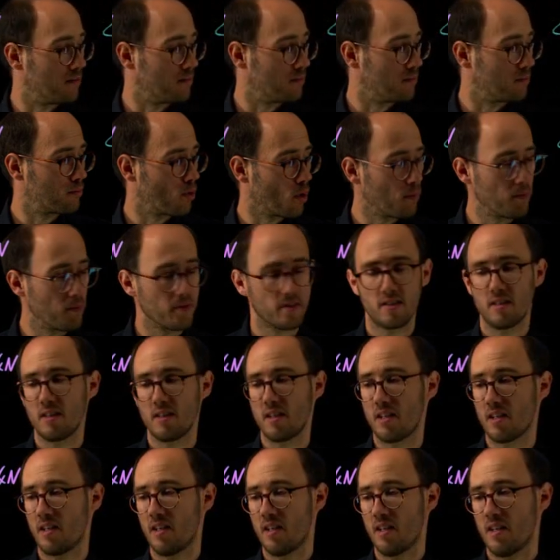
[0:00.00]

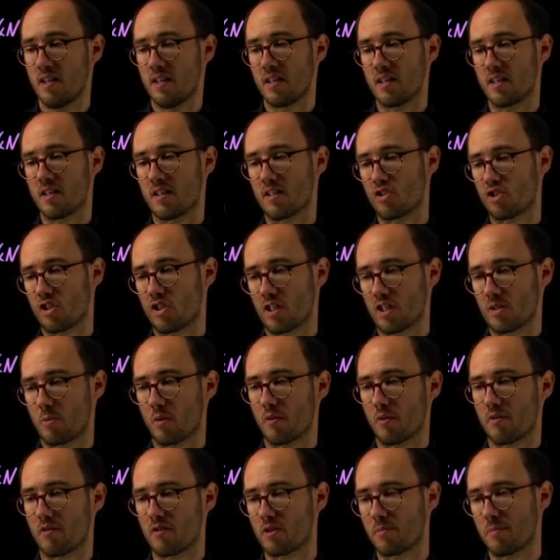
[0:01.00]
property, is just
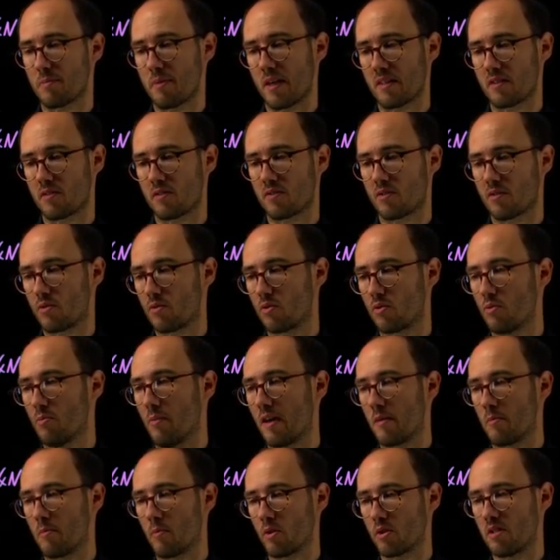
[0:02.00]
with respect to my
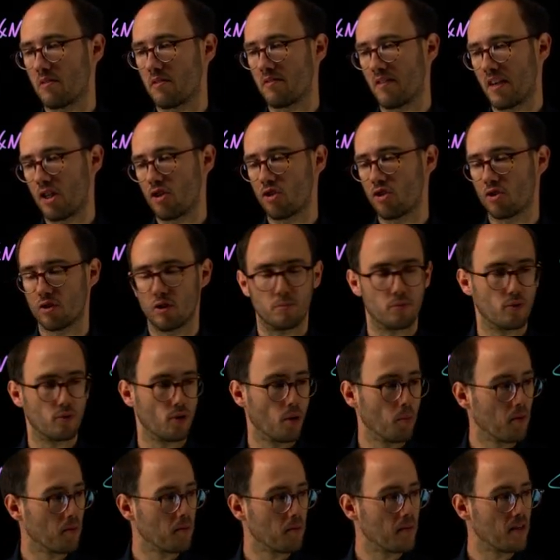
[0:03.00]
motivational
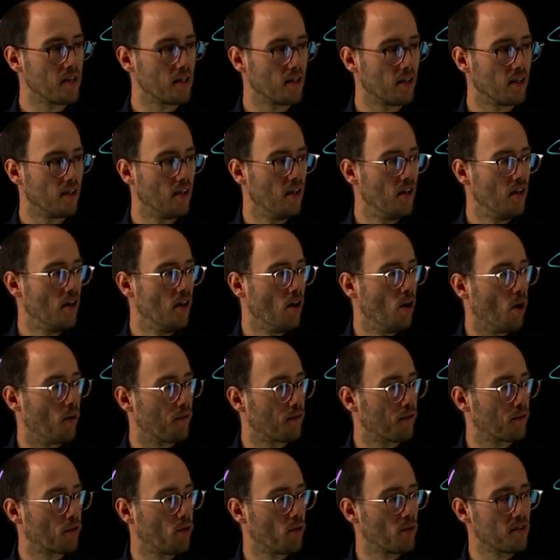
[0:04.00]
problem here.
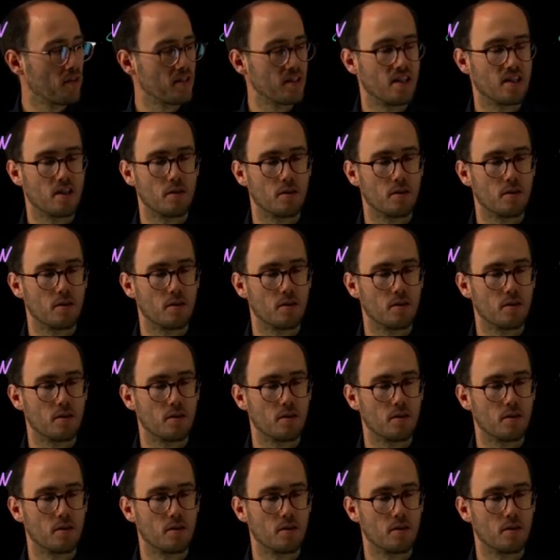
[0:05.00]
Of course, in a